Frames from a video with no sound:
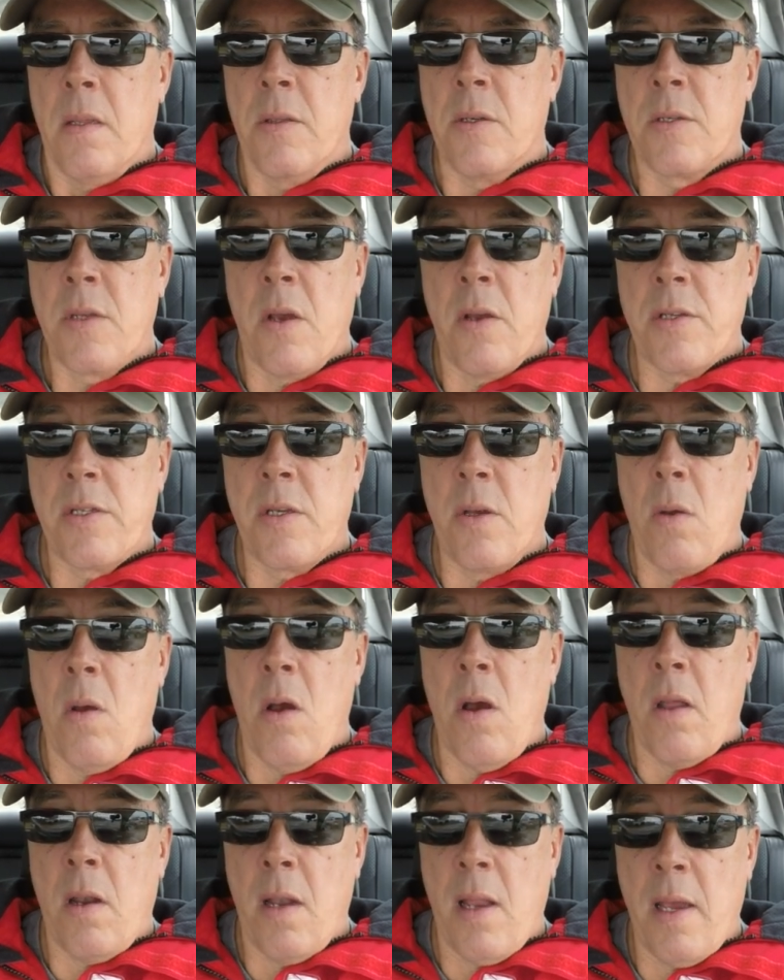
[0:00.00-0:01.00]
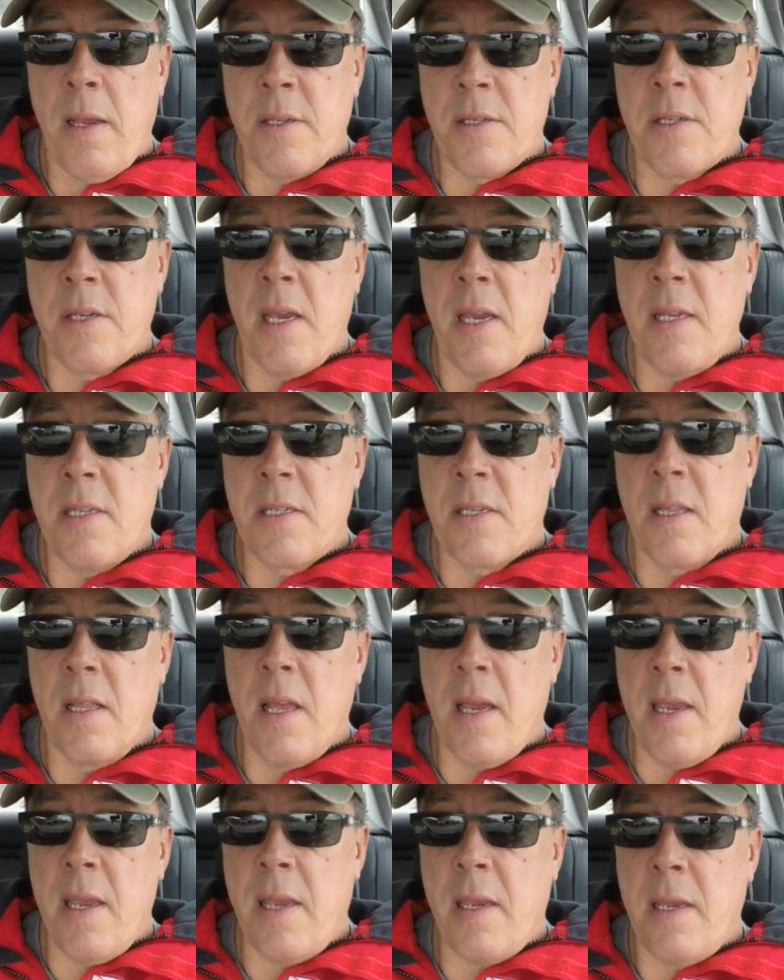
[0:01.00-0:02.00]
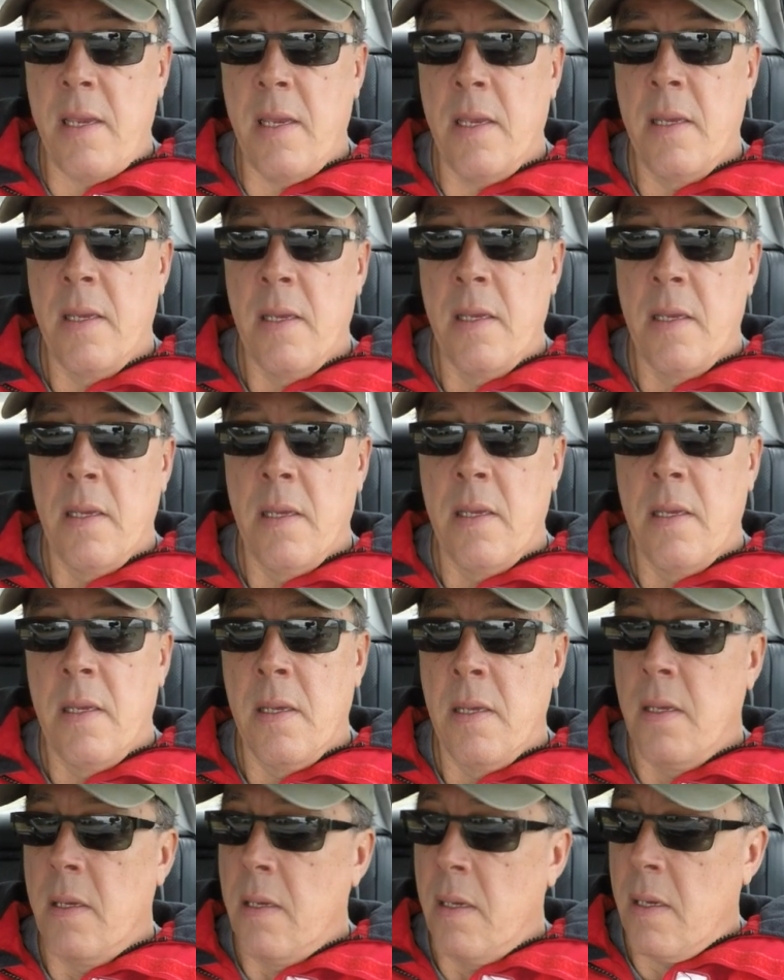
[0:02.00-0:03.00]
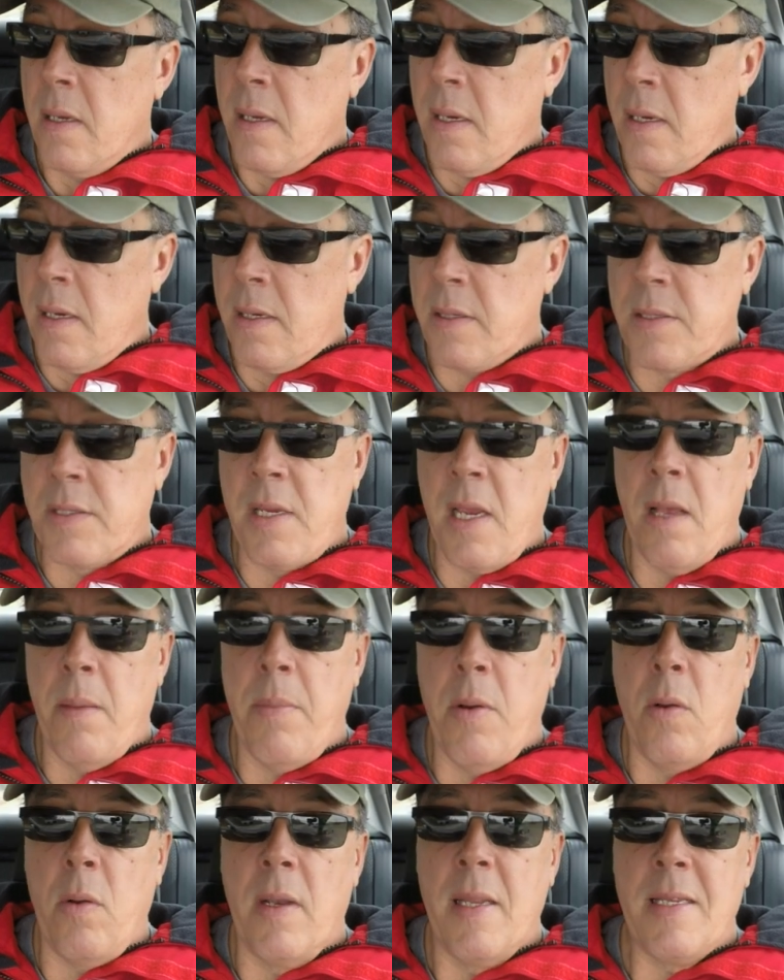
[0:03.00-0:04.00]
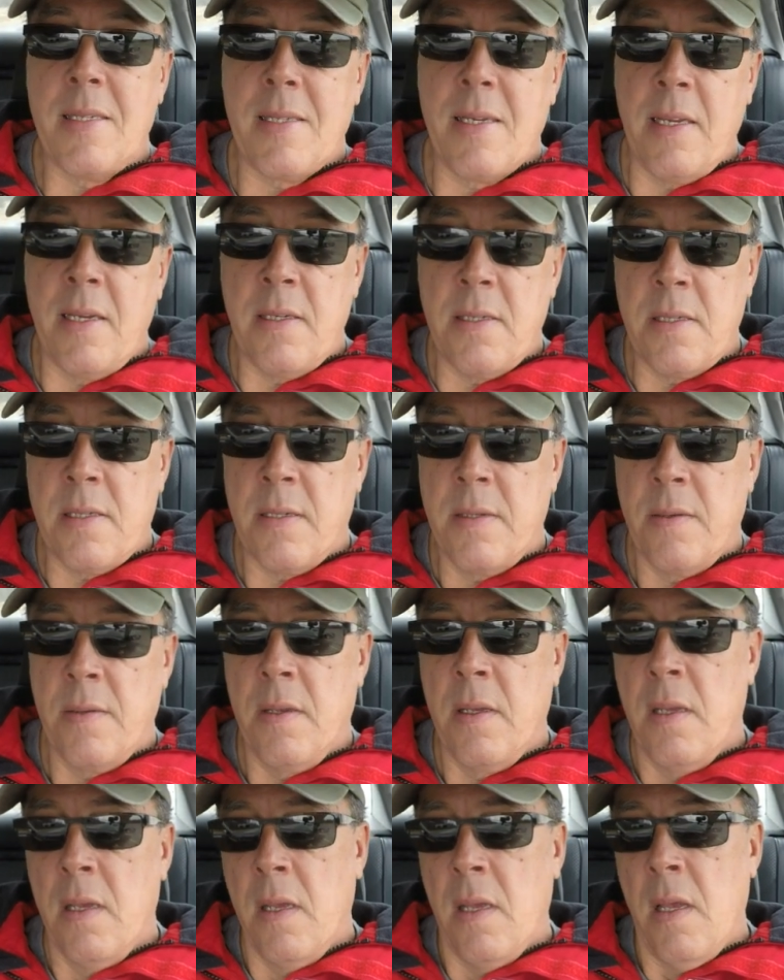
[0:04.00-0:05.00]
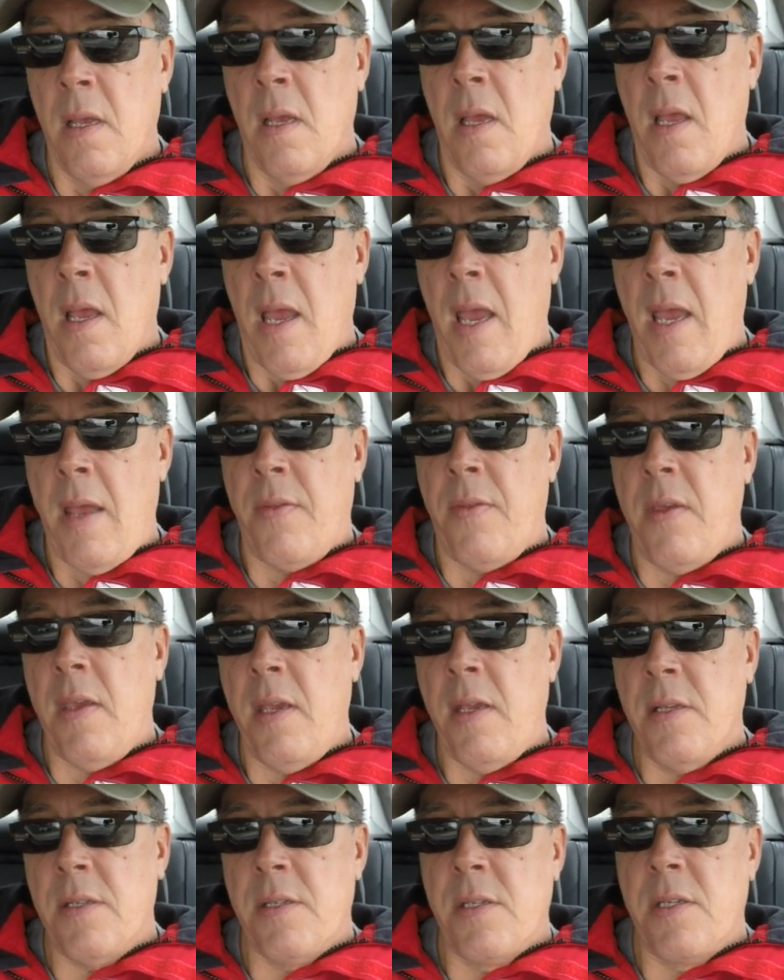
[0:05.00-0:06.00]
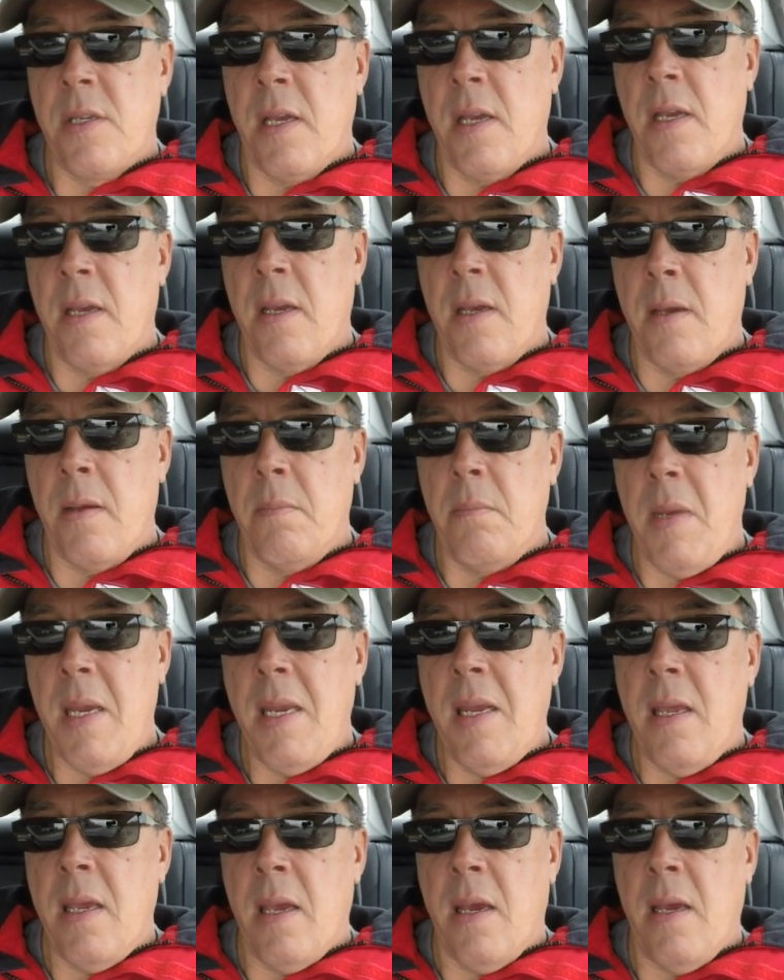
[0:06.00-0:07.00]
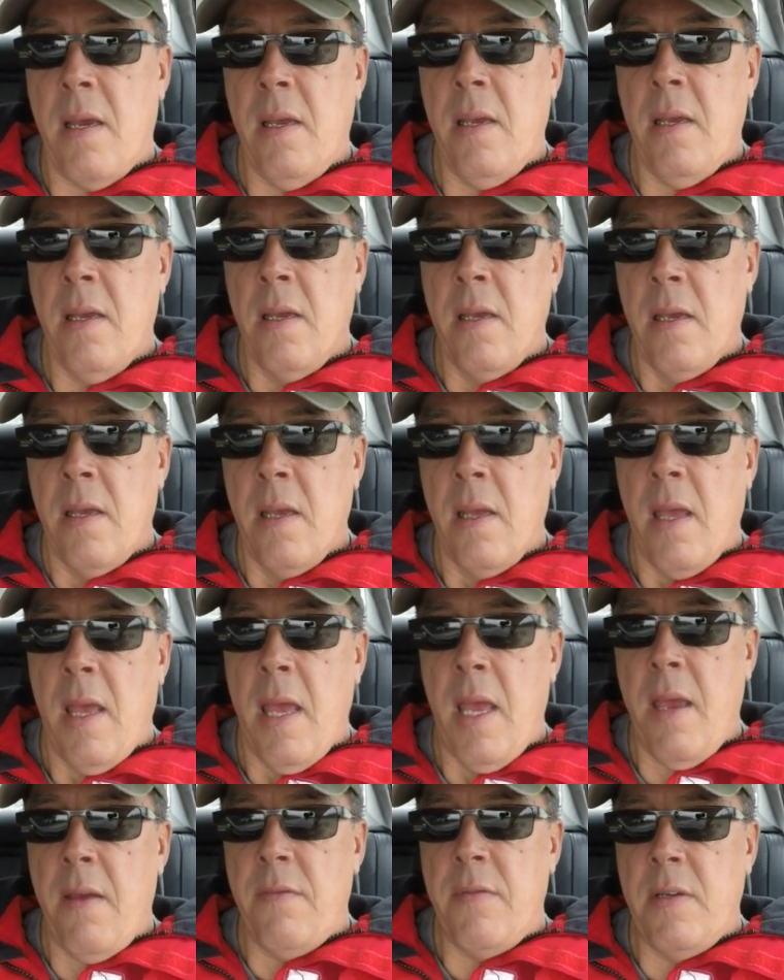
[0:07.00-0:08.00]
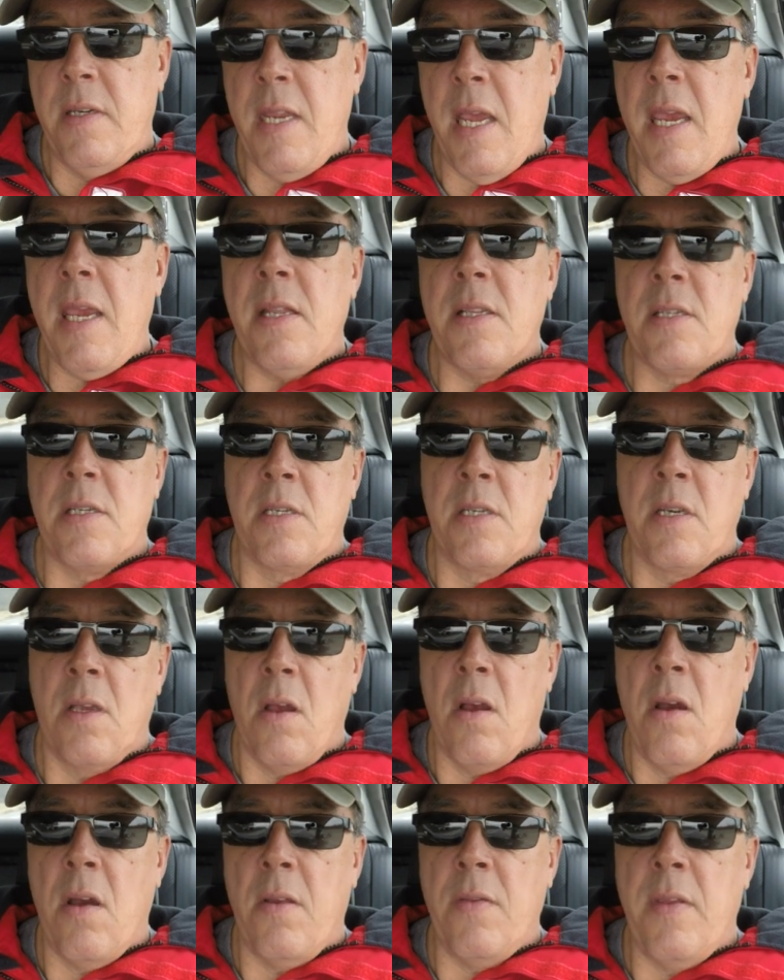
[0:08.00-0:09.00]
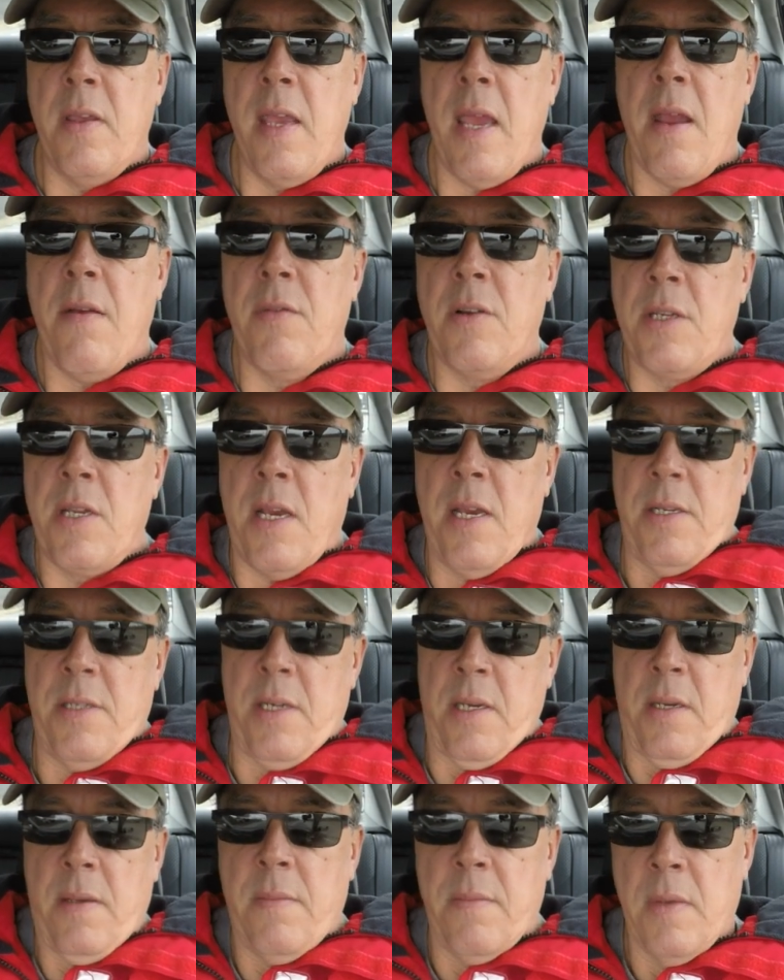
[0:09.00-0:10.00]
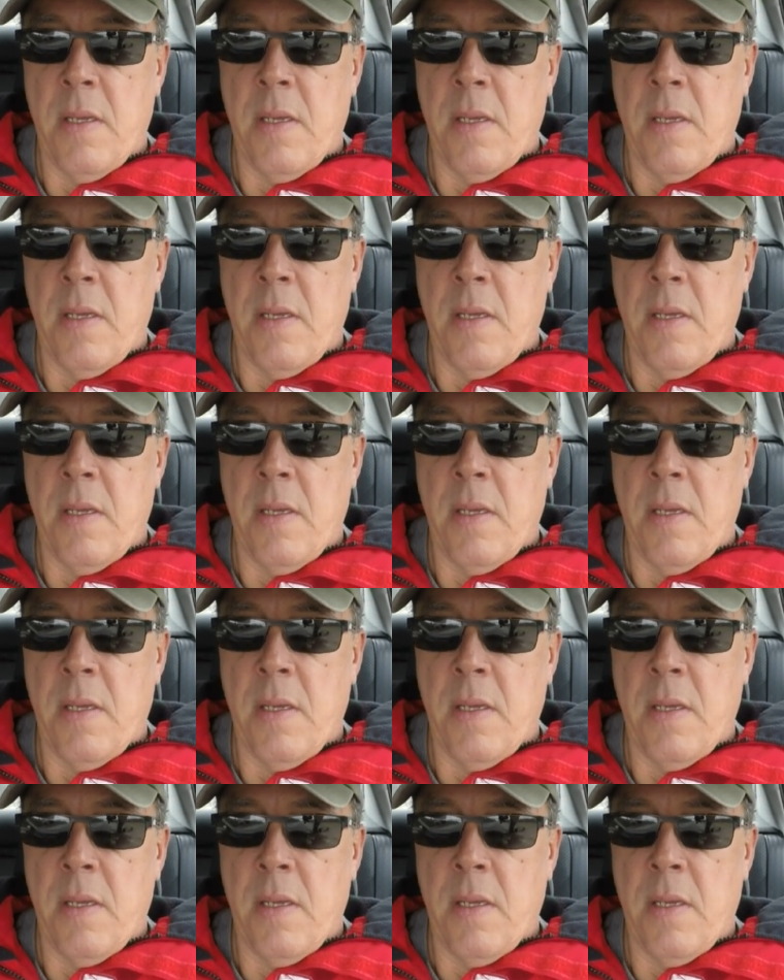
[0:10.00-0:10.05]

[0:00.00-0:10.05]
There's also online sites like sailboat listings. And these media have dates on the advertising.